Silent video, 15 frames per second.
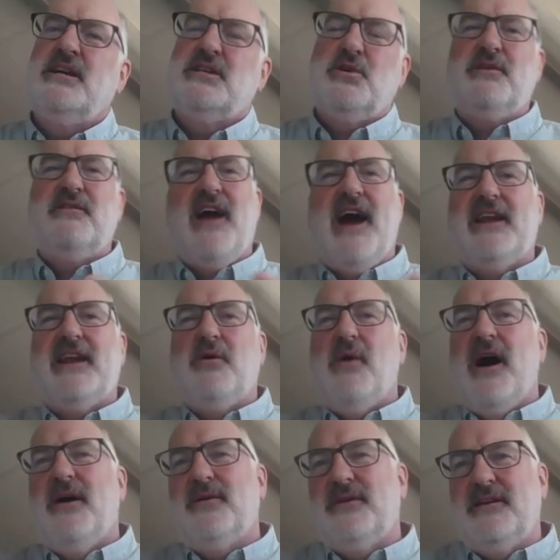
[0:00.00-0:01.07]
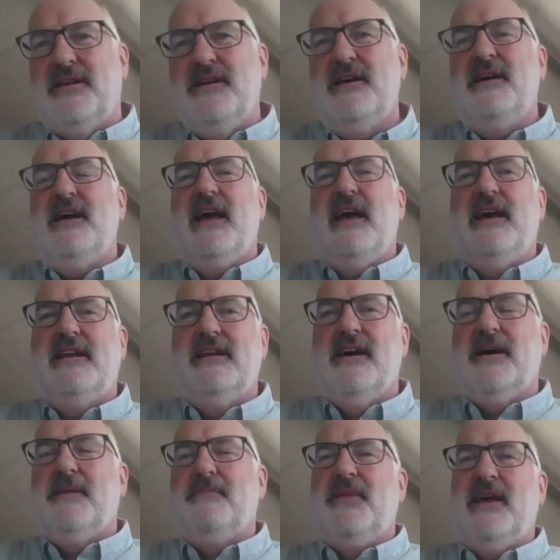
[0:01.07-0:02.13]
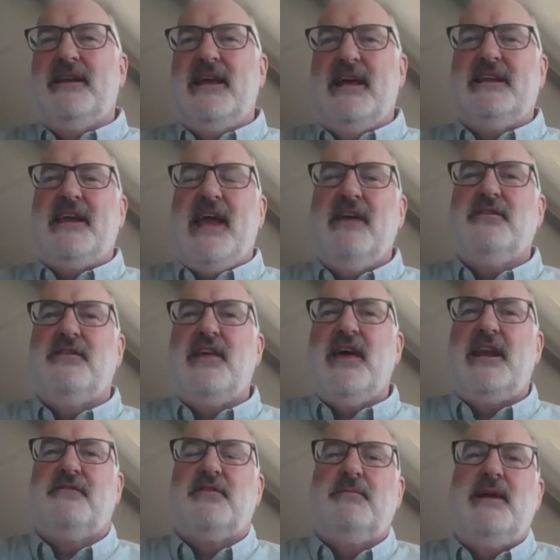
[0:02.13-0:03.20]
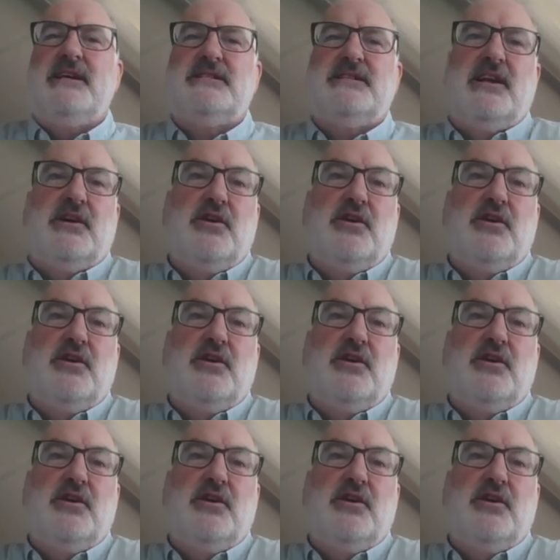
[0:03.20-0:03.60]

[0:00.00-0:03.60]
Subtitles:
So we've got to go out and gather that information.